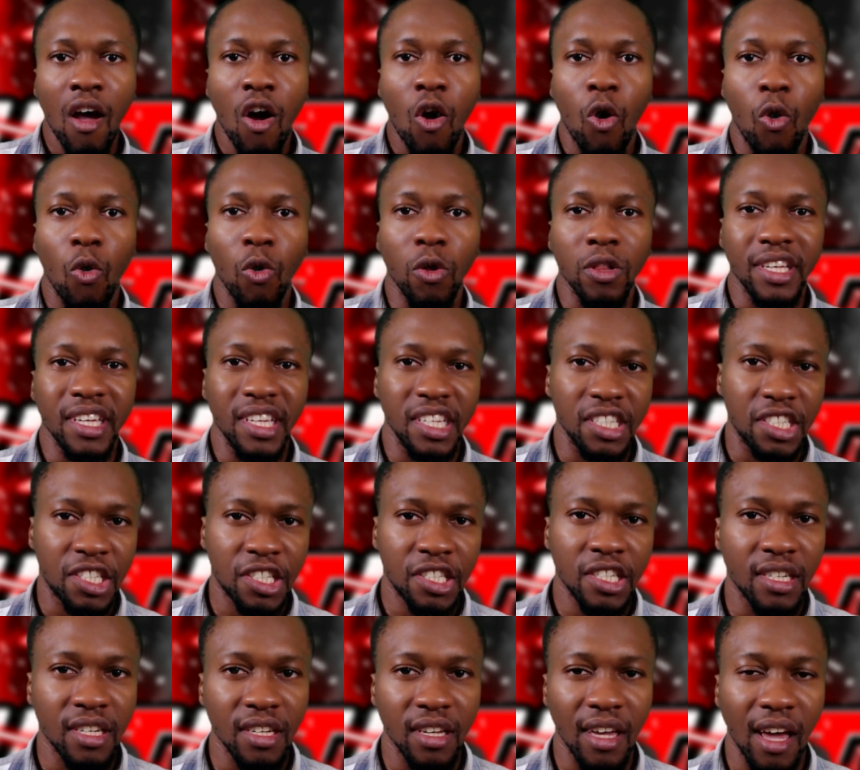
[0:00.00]
only
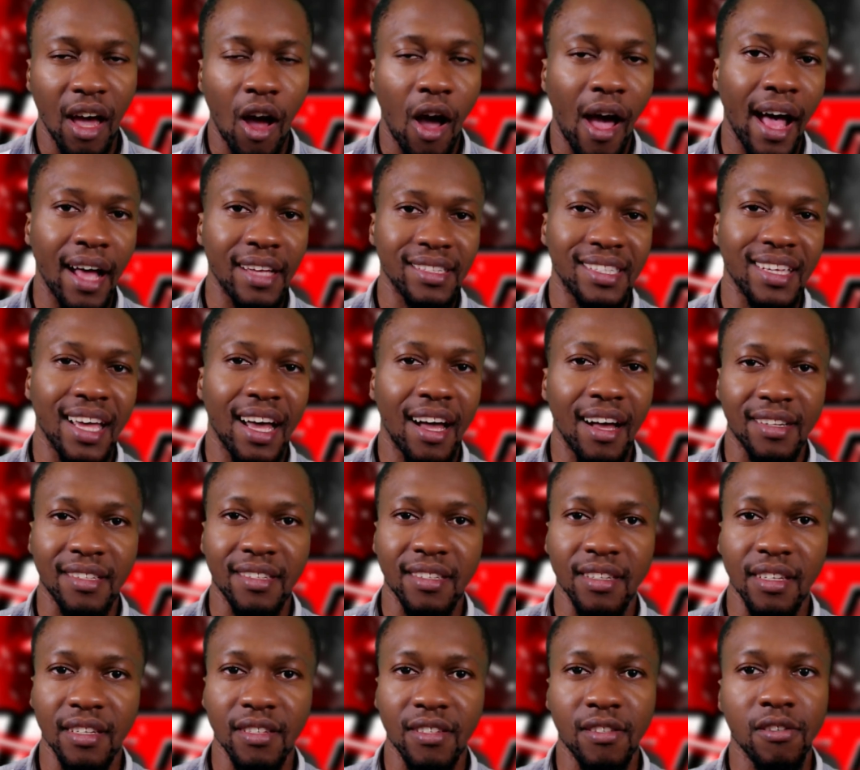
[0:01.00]
Ishiki has
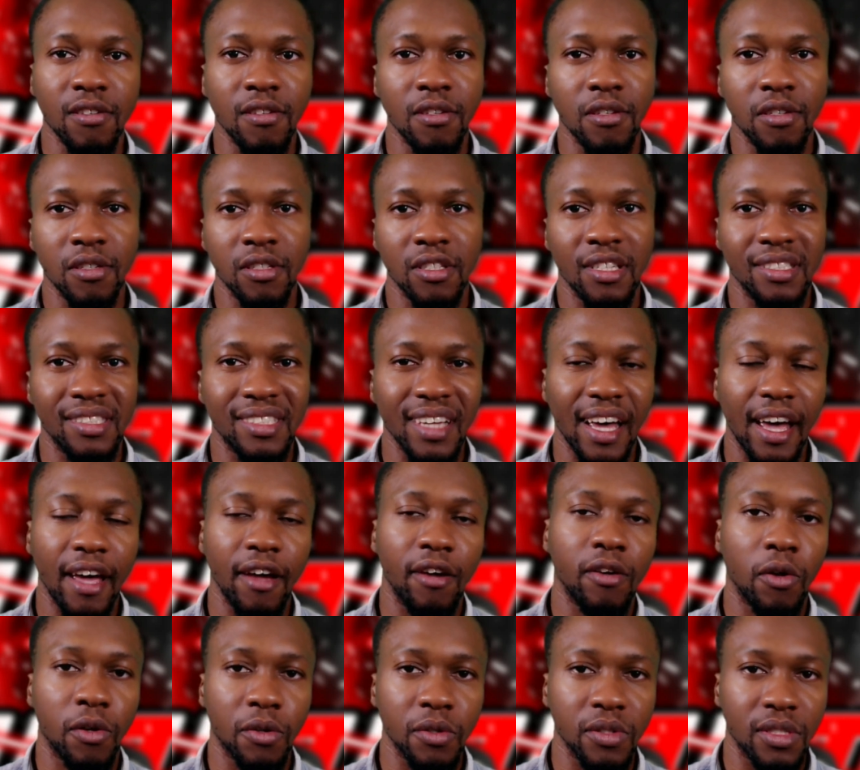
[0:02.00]
access to the
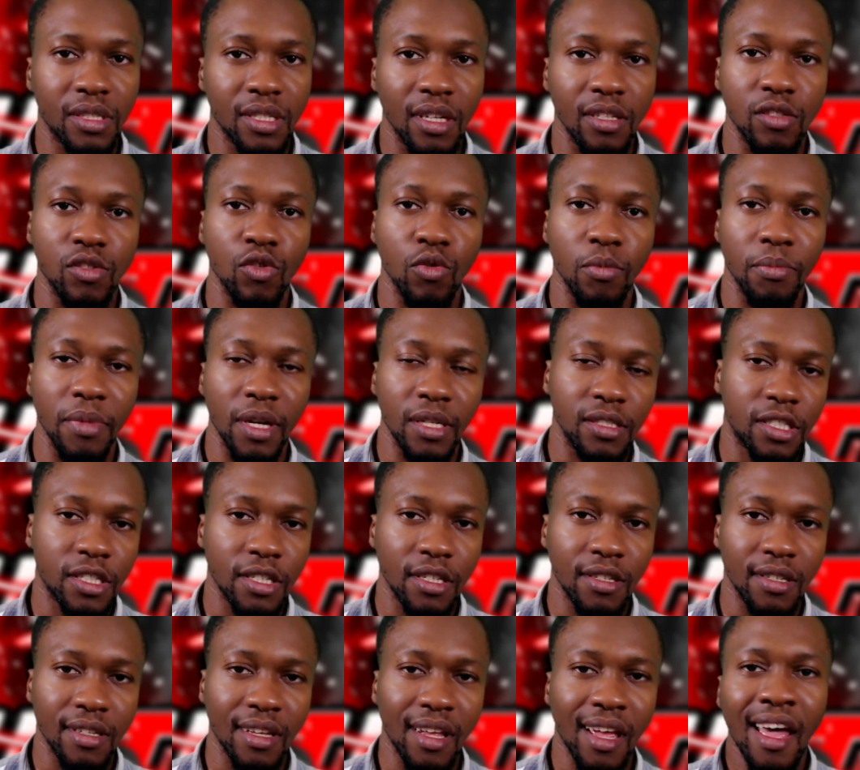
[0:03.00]
Daikokuten
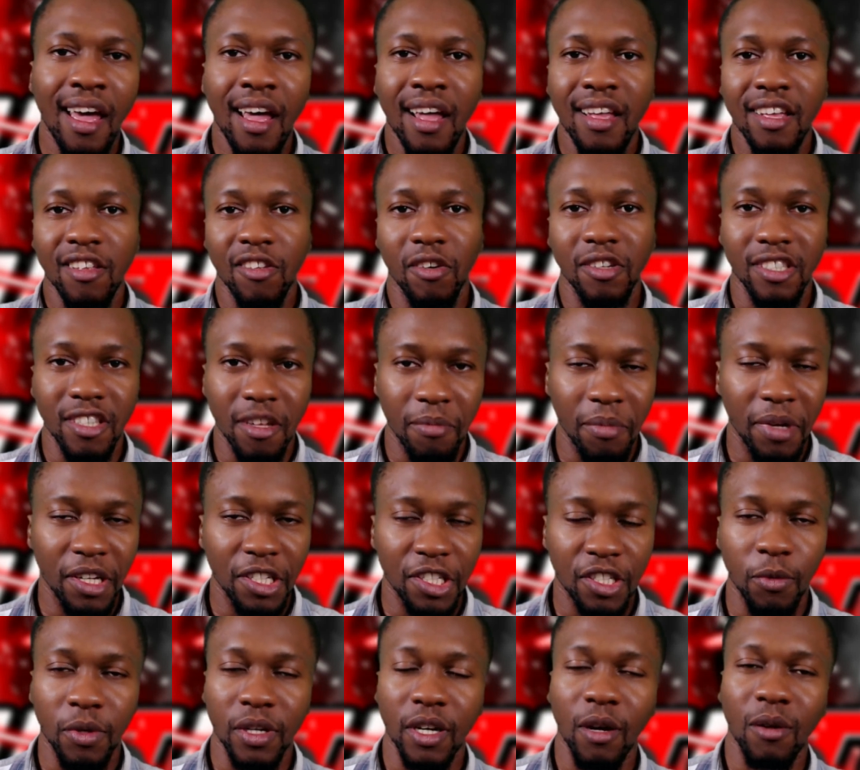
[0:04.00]
dimension, you know, the
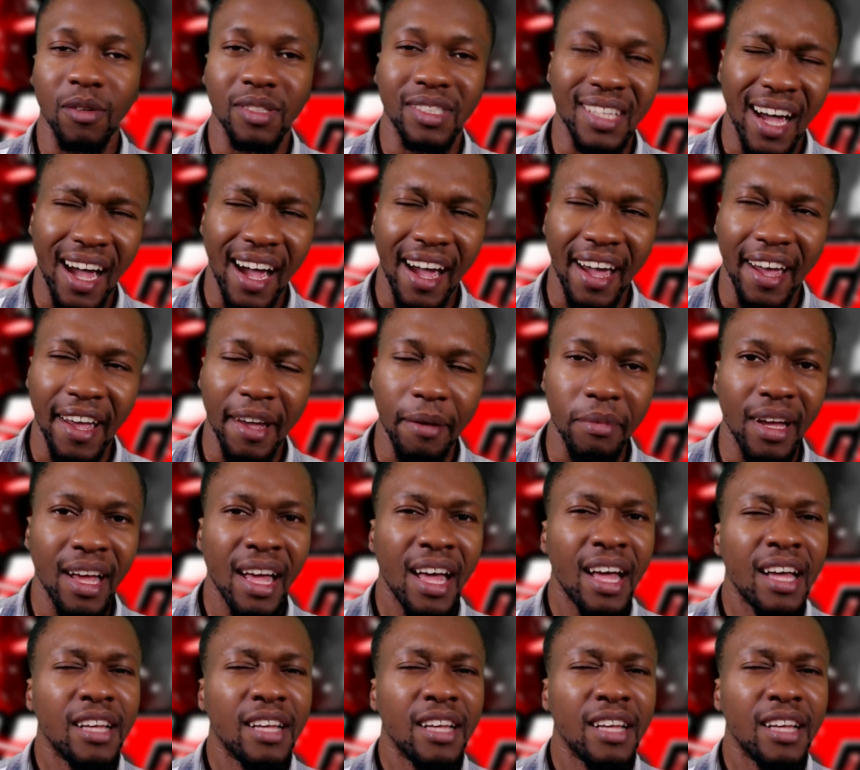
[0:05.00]
dimension without time.